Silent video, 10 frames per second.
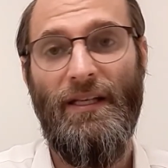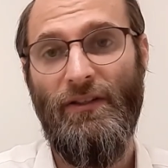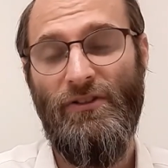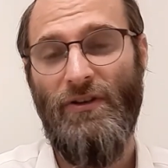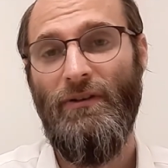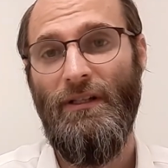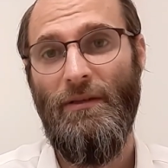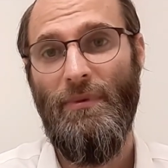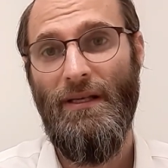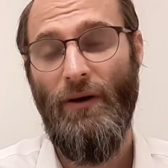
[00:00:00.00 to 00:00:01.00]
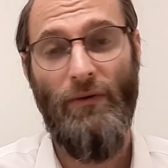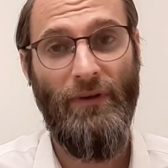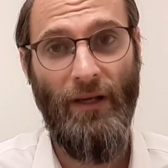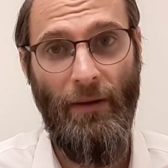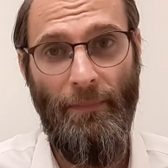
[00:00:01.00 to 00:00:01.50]
It can certainly be
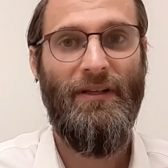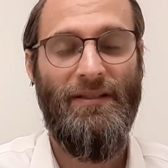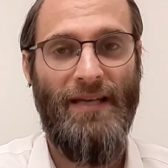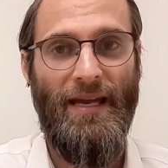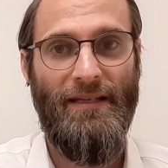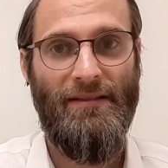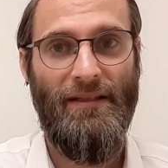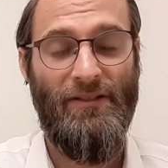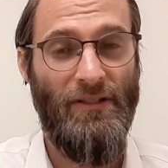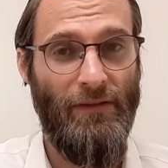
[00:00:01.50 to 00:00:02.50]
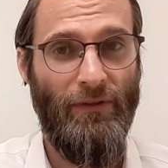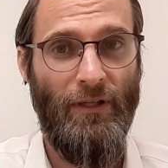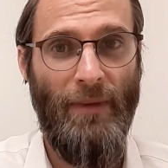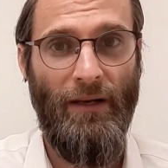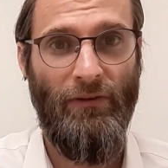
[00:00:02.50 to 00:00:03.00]
overcome. It takes a
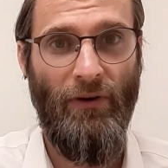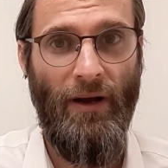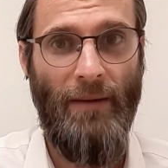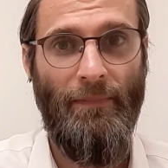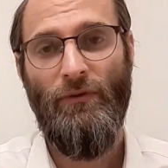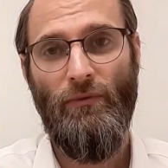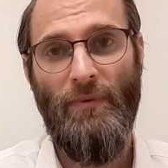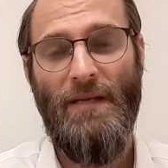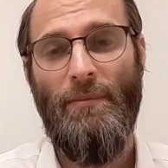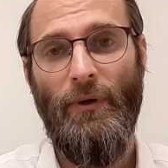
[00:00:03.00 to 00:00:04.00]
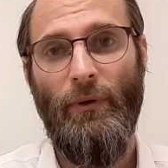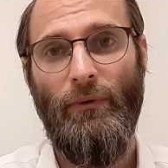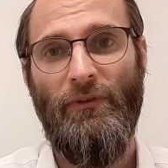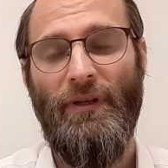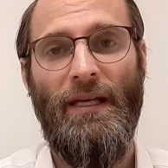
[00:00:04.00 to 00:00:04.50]
significant amount of time to
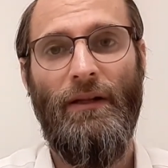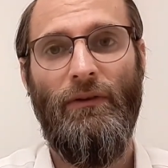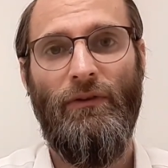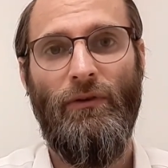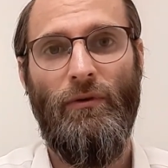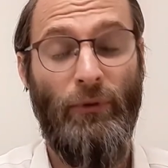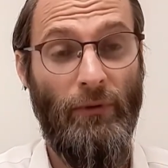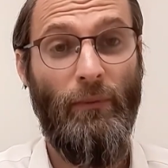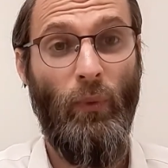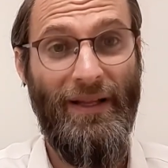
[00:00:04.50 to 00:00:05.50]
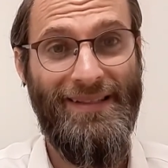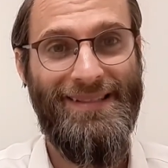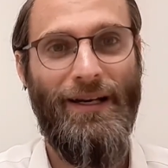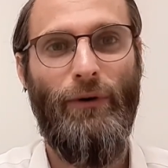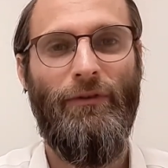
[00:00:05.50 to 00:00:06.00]
rebuild and to put
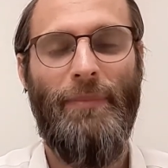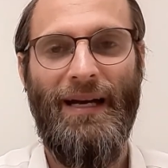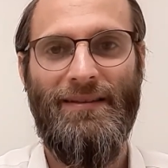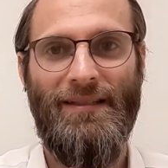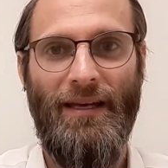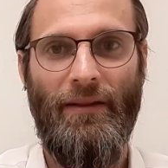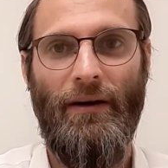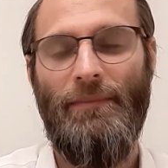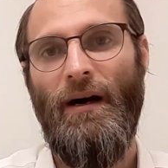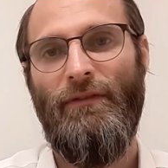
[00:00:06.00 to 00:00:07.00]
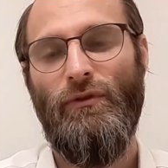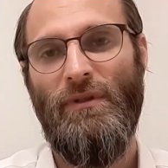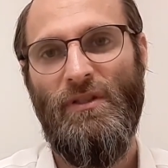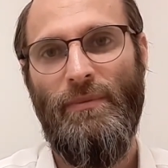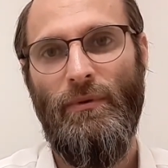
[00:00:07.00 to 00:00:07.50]
oneself back together after
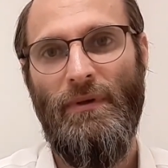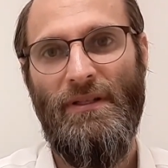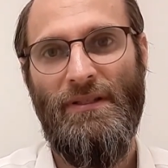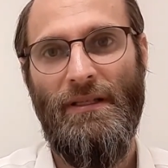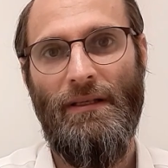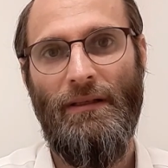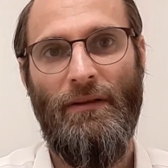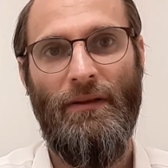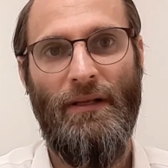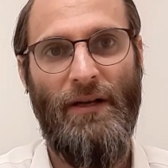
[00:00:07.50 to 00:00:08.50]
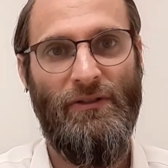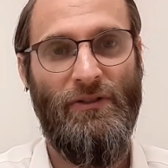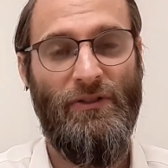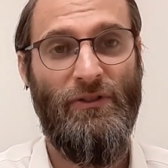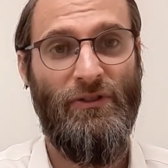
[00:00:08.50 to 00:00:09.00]
experiencing the
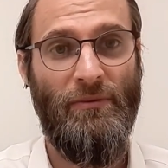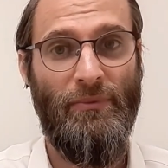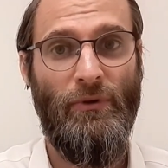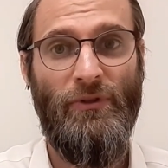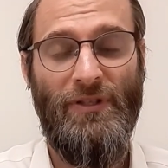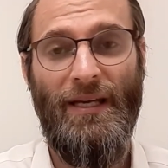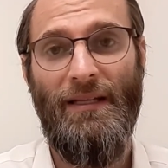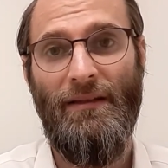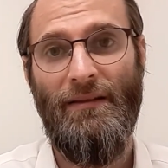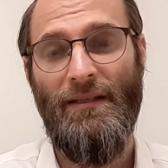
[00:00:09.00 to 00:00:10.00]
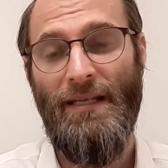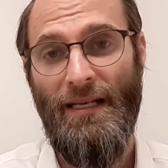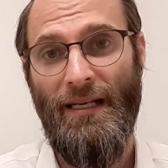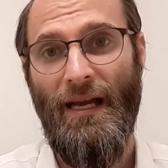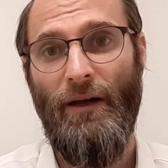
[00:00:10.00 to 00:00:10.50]
narcissist's abuse and
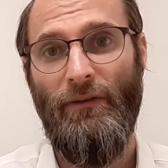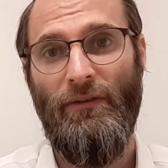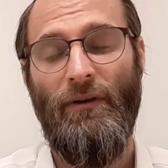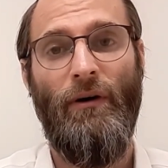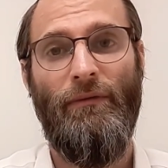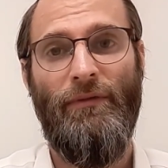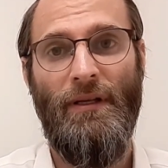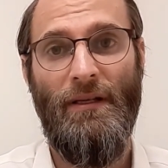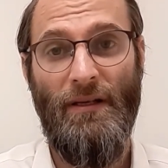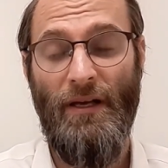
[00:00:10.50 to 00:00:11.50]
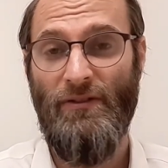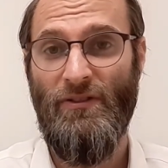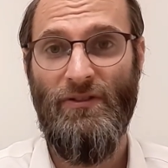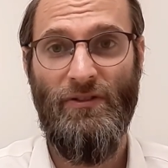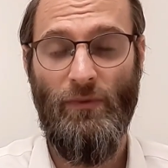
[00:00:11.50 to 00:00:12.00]
getting out of the
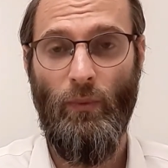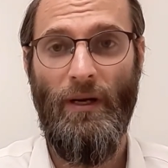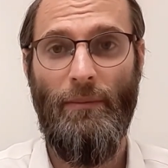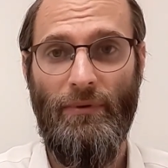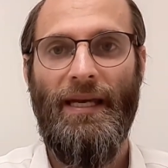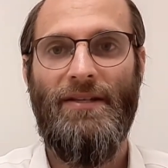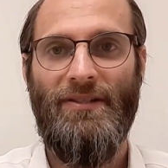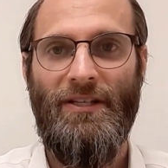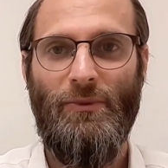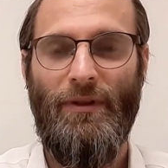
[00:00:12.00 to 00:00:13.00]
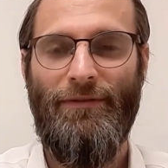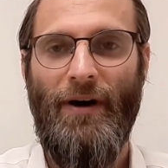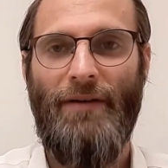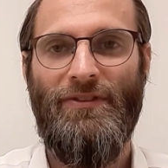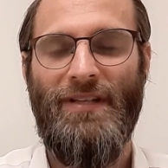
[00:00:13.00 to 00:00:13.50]
narcissist web. Okay, so these were the
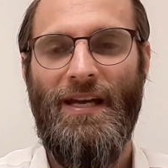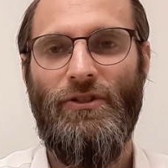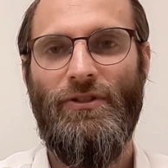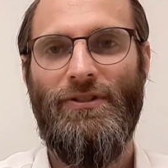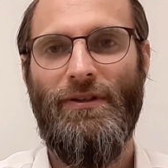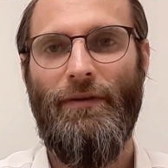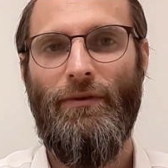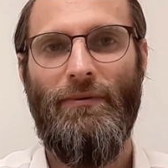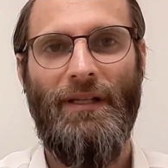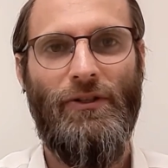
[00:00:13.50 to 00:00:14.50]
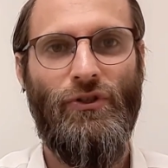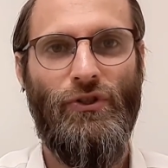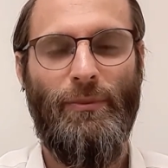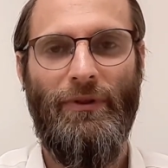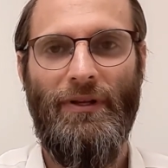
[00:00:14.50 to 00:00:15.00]
5 stages of the
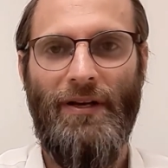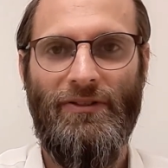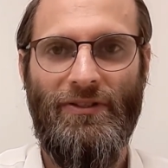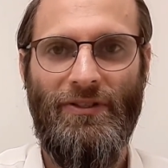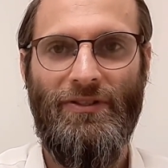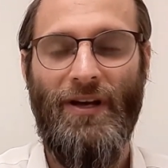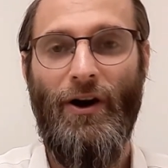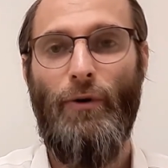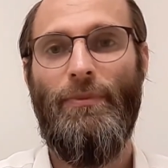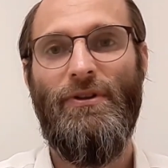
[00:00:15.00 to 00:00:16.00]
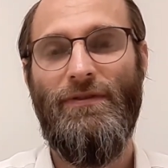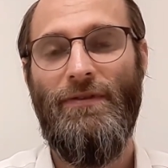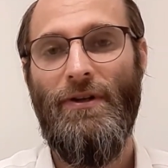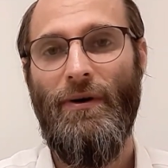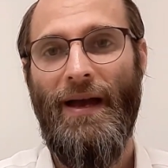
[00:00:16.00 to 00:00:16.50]
relationship with the narcissist. I hope this
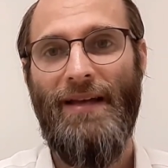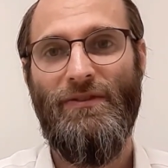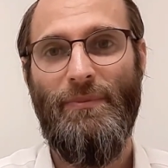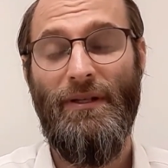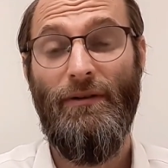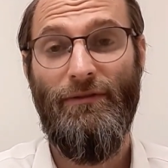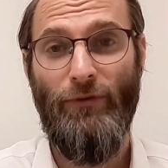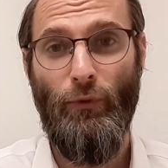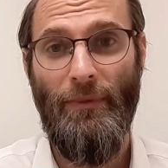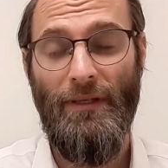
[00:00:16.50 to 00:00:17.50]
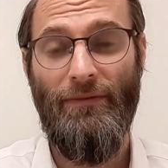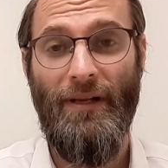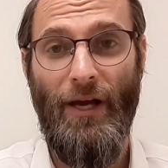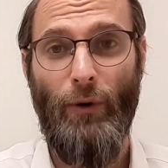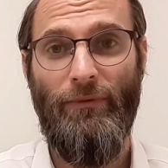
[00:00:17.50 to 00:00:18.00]
video has been informative
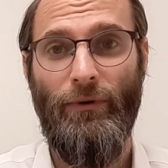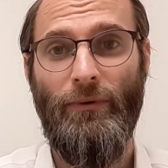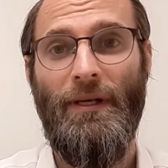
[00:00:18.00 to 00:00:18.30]
and helpful.